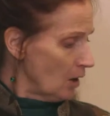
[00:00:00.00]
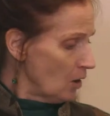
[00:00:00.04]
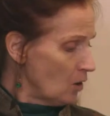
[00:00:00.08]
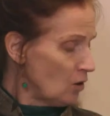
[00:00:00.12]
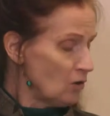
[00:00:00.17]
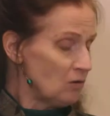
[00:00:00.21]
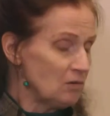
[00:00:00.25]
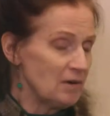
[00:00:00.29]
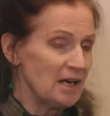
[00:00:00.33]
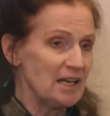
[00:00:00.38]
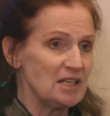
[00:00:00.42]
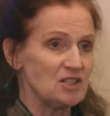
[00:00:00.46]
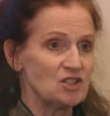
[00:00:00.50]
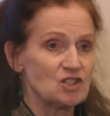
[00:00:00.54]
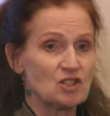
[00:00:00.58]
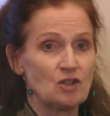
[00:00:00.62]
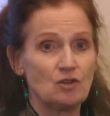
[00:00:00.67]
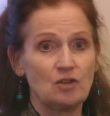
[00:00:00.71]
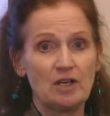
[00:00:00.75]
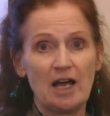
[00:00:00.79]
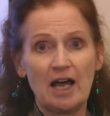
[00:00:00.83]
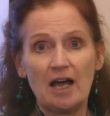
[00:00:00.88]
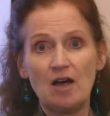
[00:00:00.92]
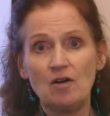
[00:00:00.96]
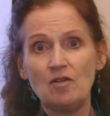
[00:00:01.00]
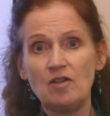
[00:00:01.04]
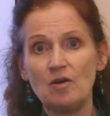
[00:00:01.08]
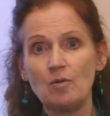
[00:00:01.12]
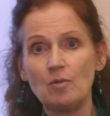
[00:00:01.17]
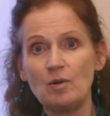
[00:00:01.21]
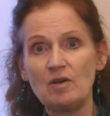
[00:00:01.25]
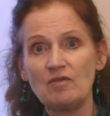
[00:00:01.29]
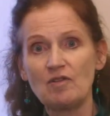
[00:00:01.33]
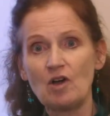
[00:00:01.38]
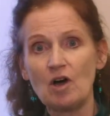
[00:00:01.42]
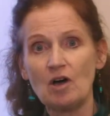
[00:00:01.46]
All right, so now that
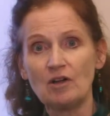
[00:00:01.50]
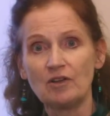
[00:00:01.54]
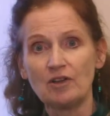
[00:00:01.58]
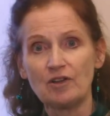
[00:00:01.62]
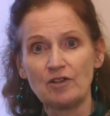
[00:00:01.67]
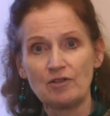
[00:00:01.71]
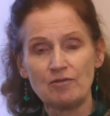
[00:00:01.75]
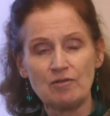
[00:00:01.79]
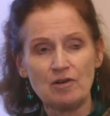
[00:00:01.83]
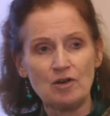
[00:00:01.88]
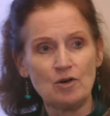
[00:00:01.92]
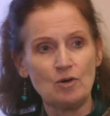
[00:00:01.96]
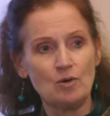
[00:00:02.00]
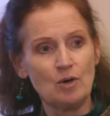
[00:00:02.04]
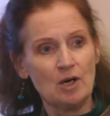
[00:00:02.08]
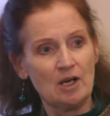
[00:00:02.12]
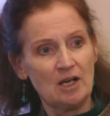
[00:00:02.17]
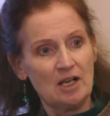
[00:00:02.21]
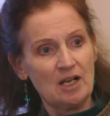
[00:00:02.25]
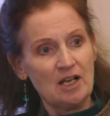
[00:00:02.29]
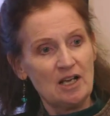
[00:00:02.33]
we've gone through